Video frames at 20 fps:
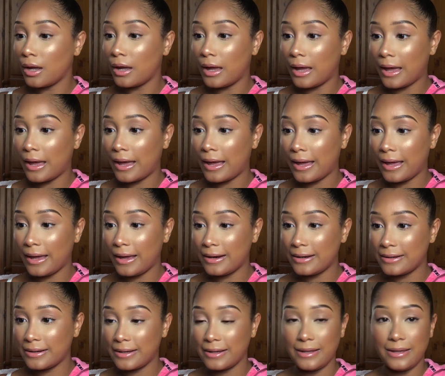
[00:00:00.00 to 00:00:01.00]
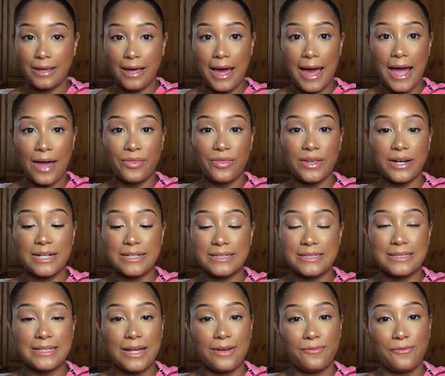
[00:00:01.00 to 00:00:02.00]
And yeah, I think this
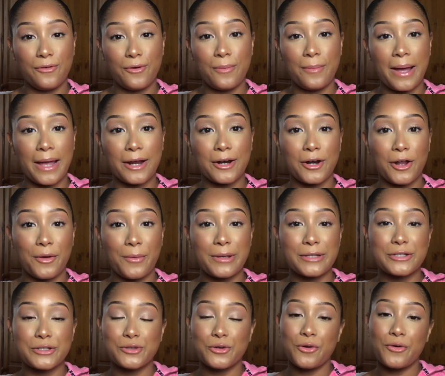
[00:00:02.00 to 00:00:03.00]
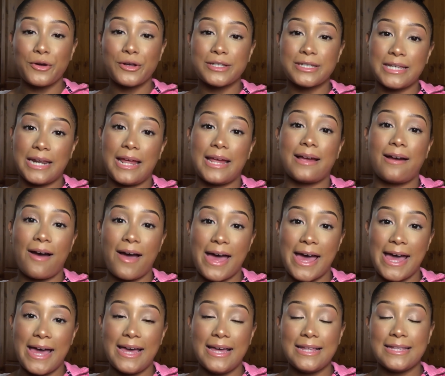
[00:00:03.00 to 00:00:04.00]
is it for my glowy tutorial today,
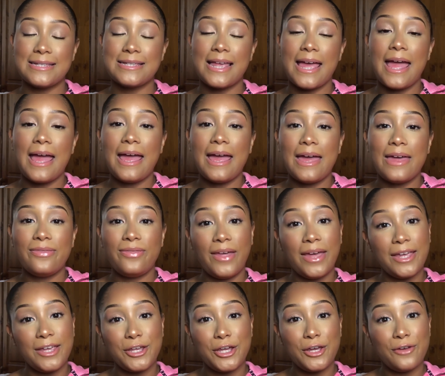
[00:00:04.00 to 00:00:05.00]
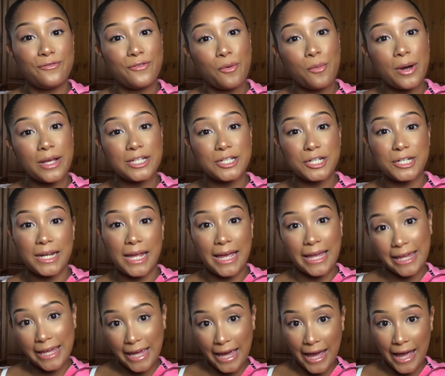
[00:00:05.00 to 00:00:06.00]
guys. Thank you for watching
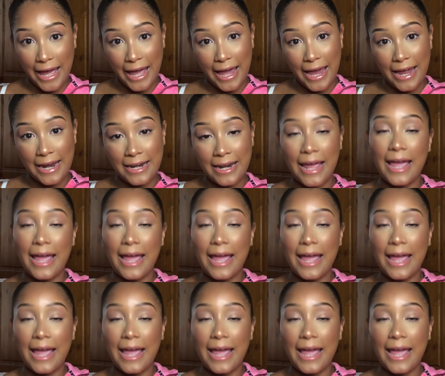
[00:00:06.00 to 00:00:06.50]
again,